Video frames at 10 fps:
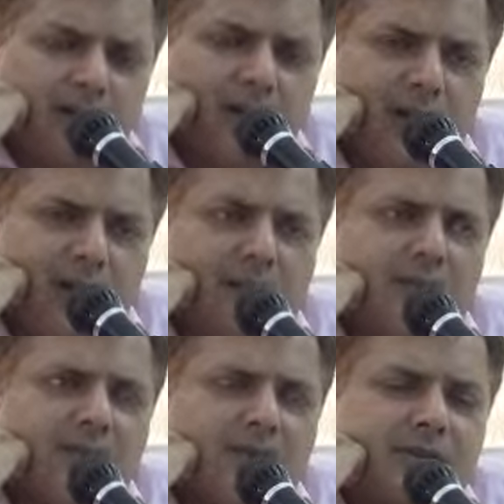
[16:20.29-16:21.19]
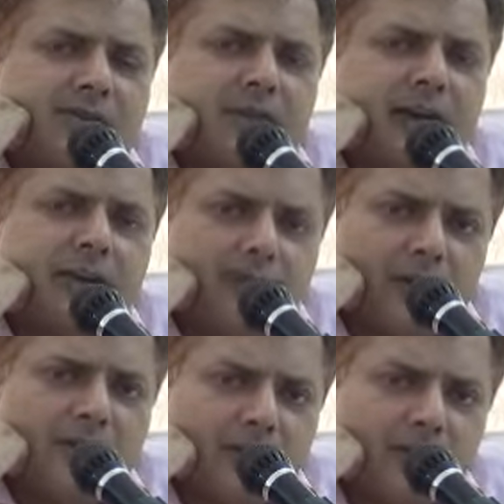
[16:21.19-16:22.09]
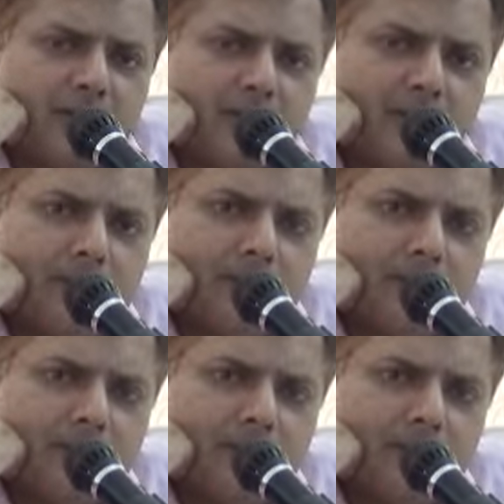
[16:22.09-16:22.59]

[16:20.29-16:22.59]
in a hard disk which is write once,